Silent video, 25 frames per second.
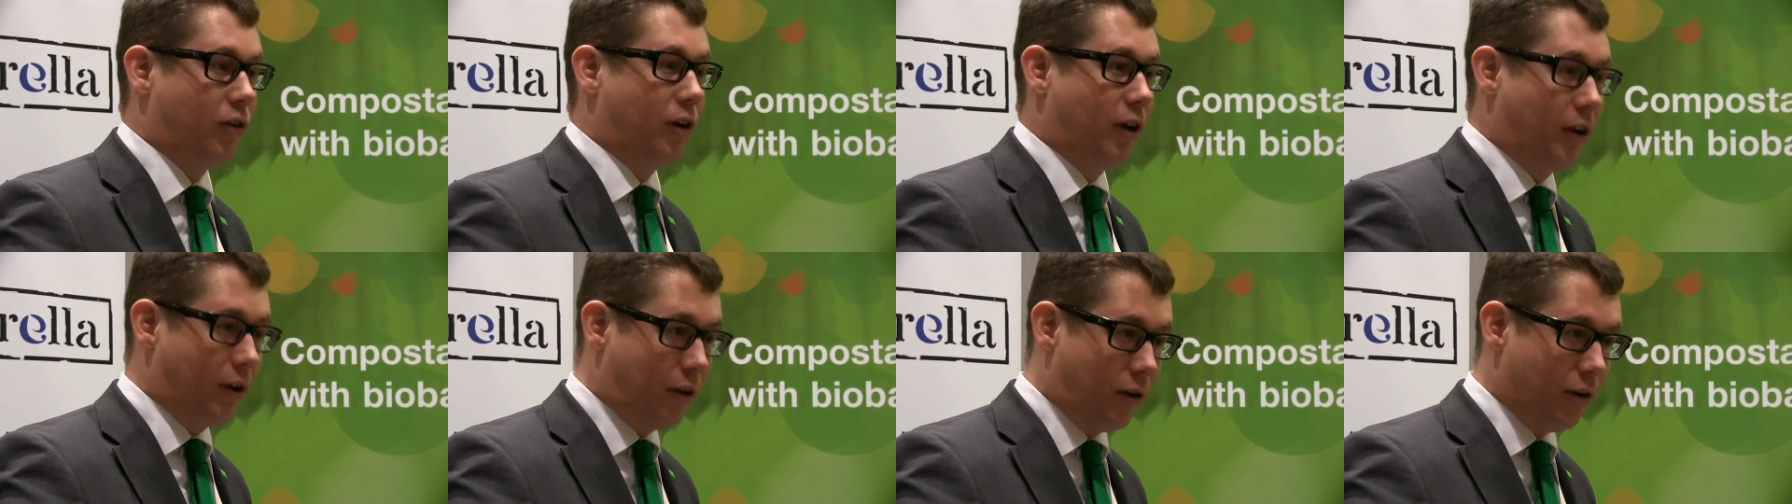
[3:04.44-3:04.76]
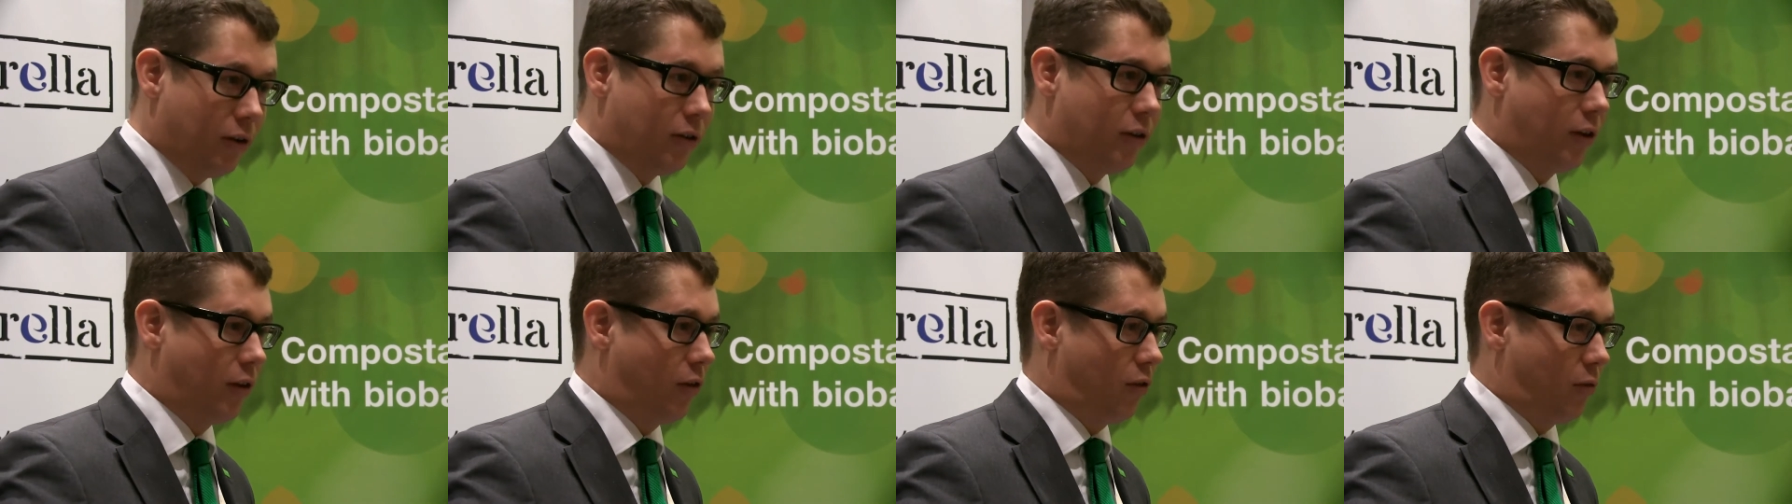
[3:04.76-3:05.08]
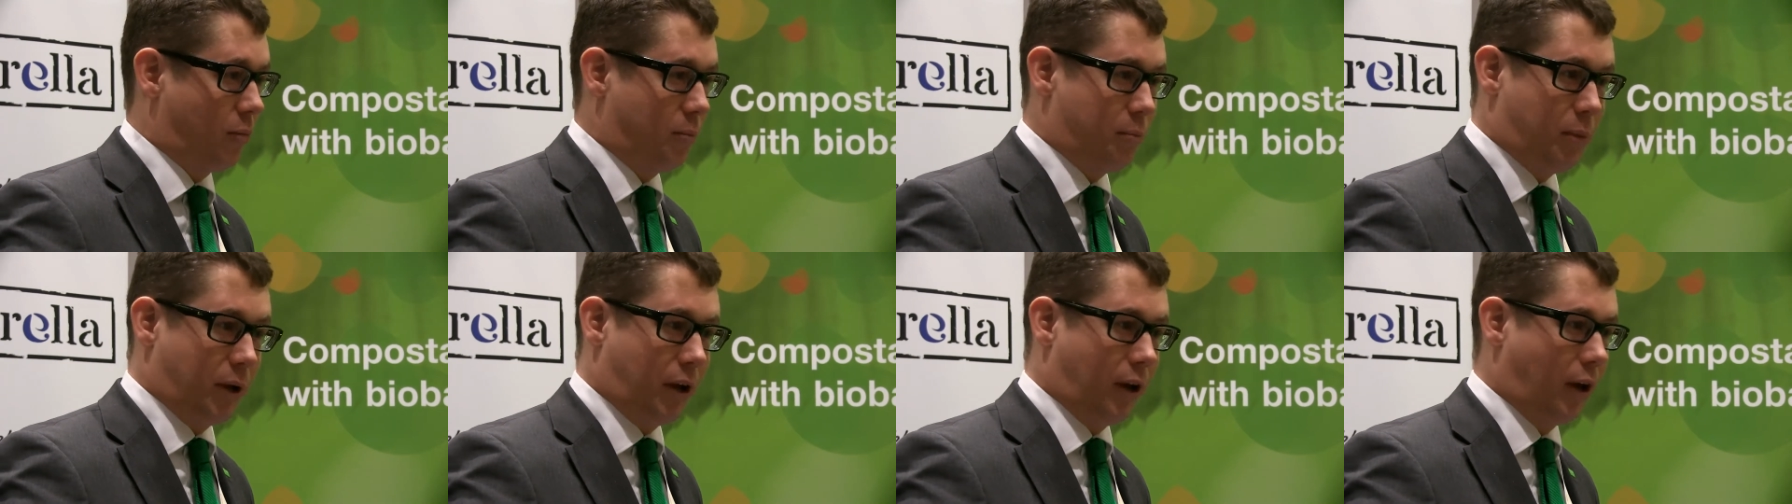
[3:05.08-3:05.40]
are really good.
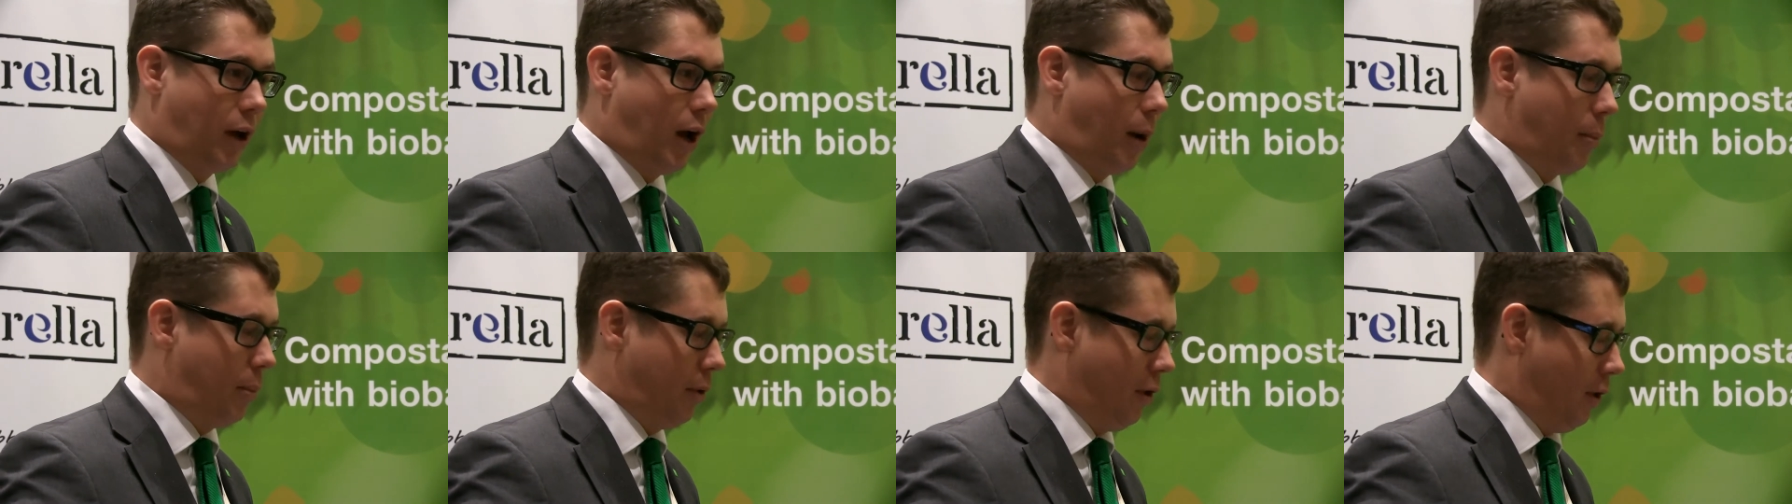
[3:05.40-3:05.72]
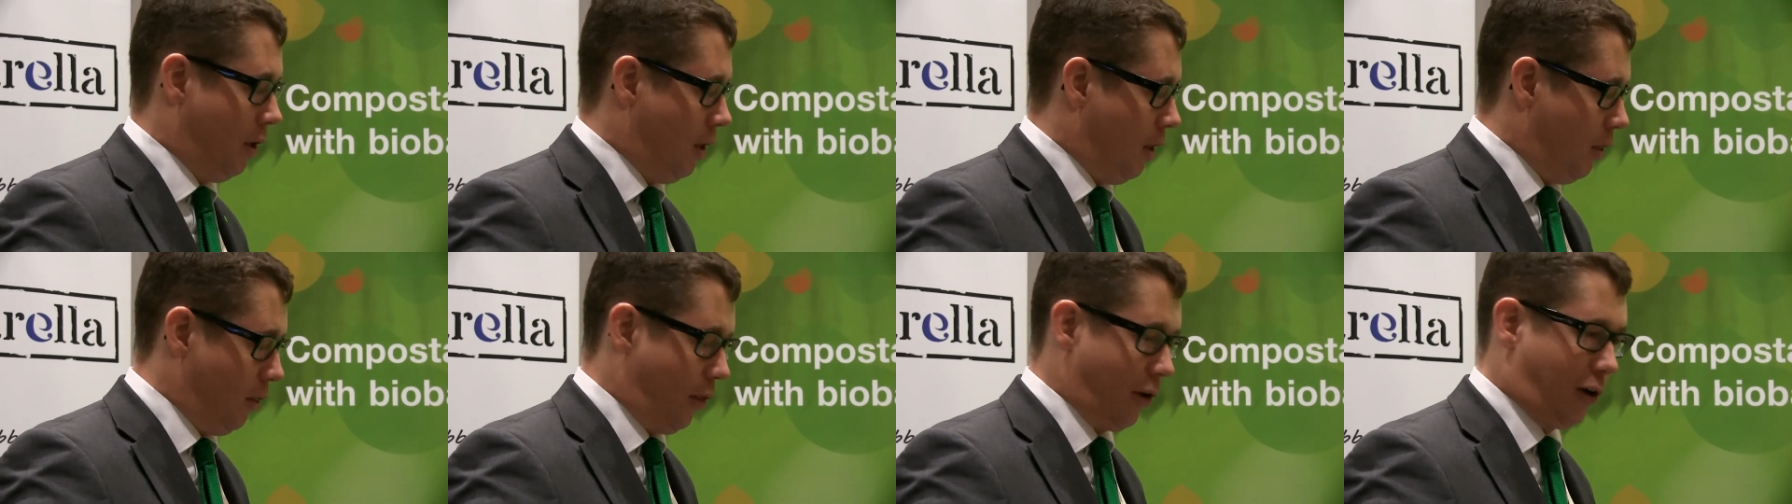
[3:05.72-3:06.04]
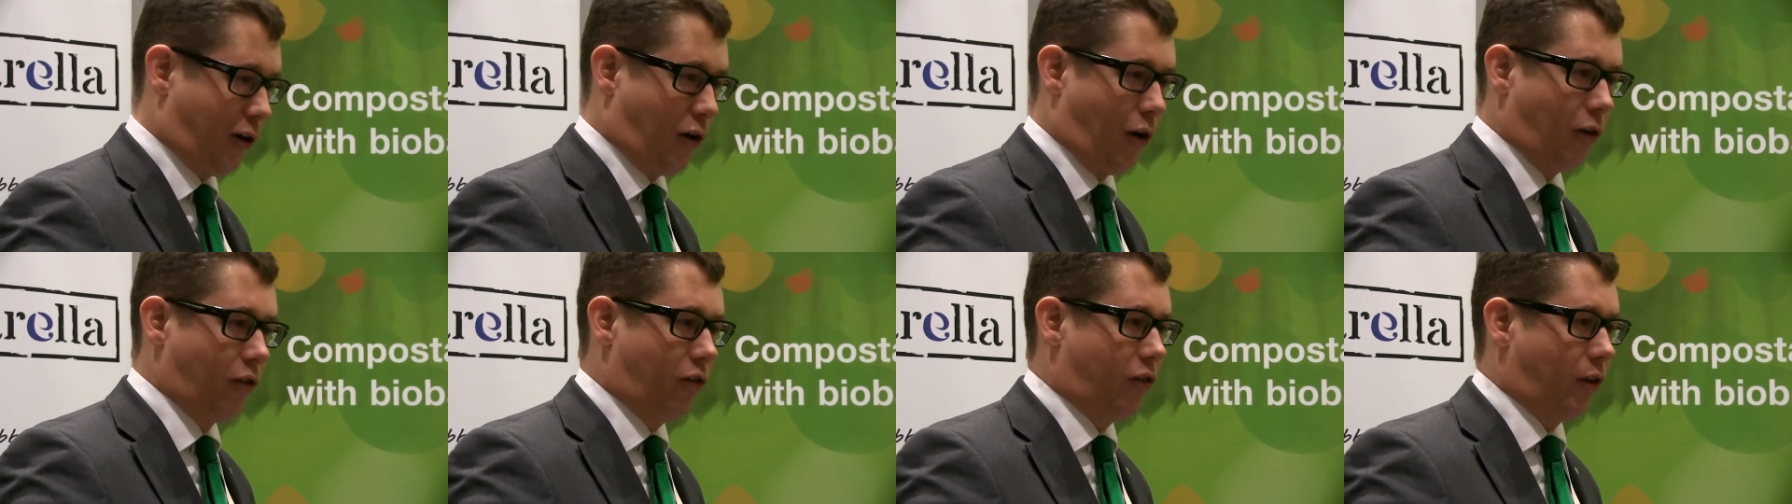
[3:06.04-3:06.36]
It's picking up. The
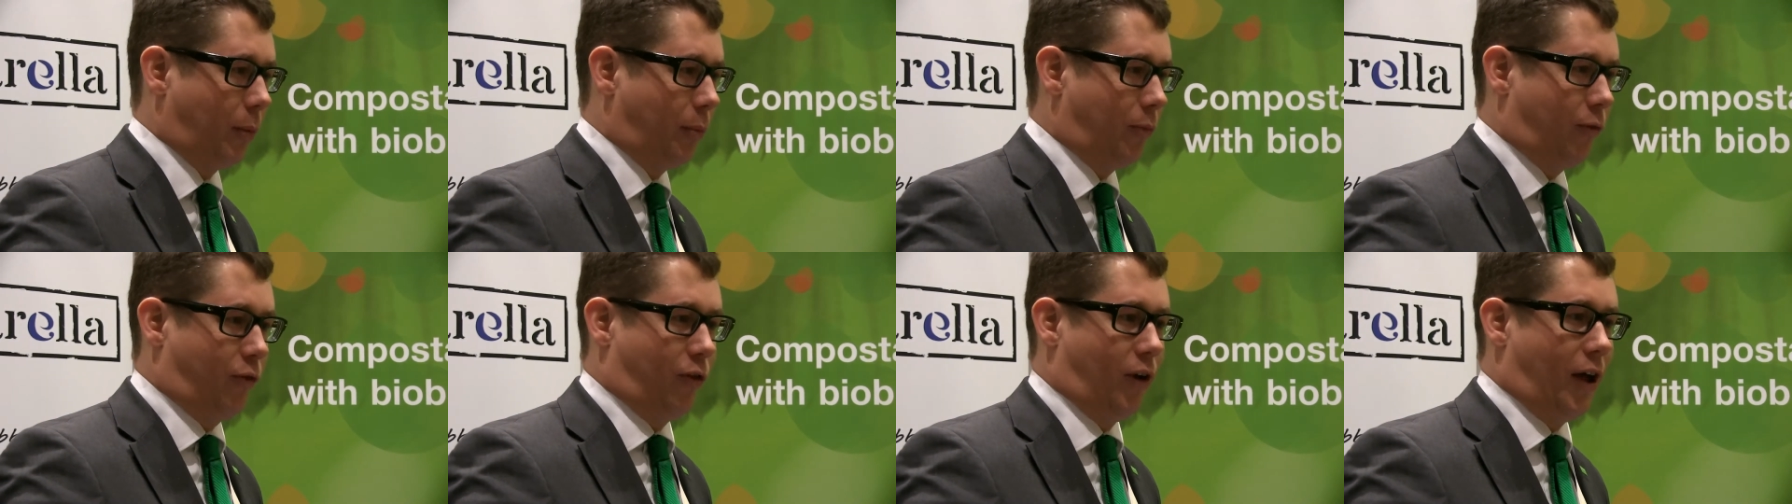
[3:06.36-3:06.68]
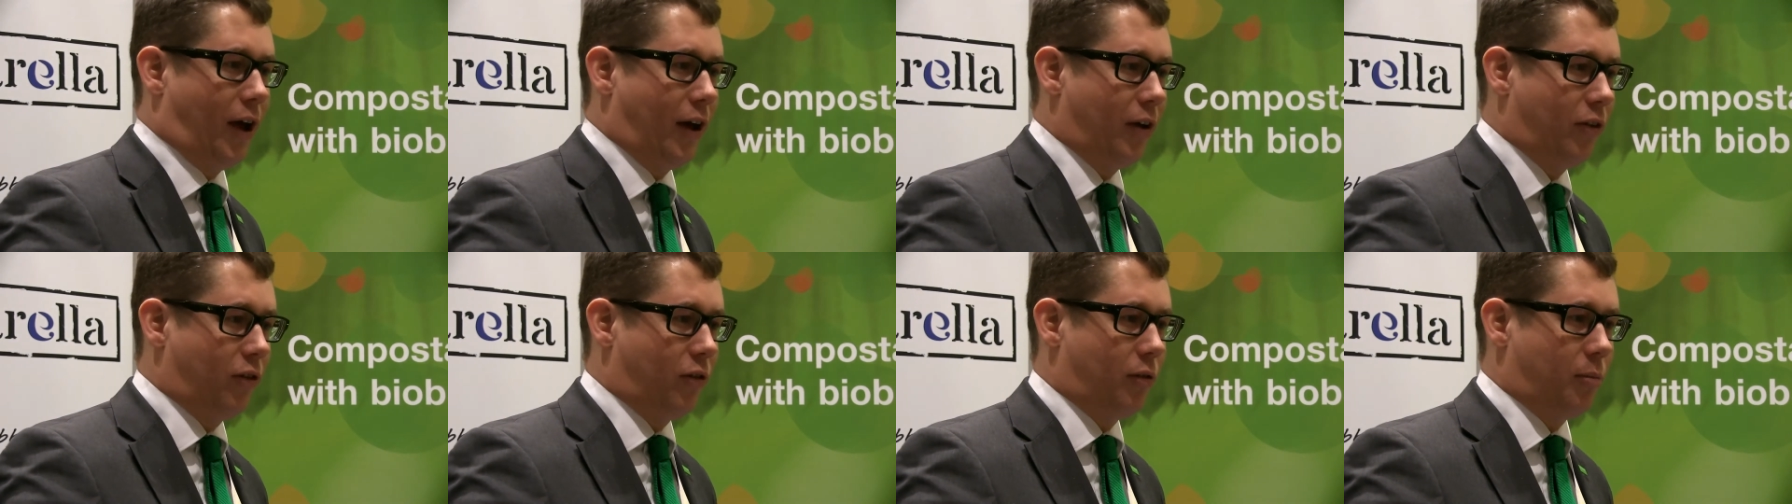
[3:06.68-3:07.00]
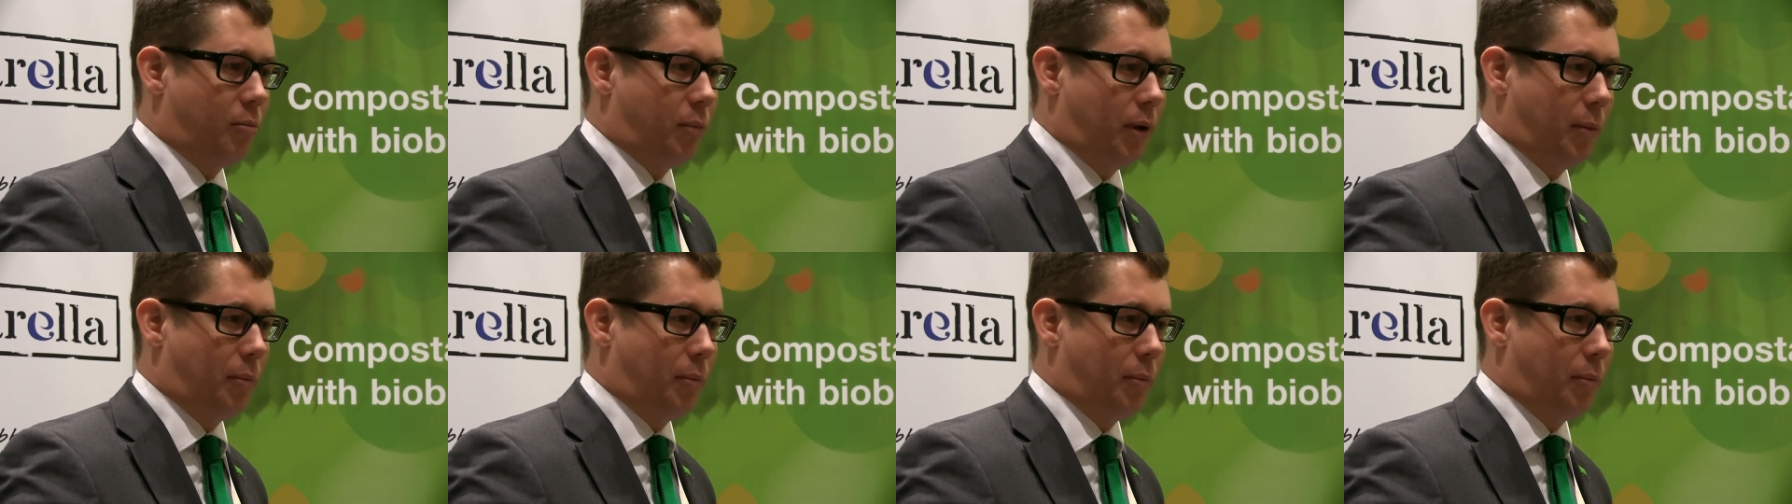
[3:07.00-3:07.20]
concept flies.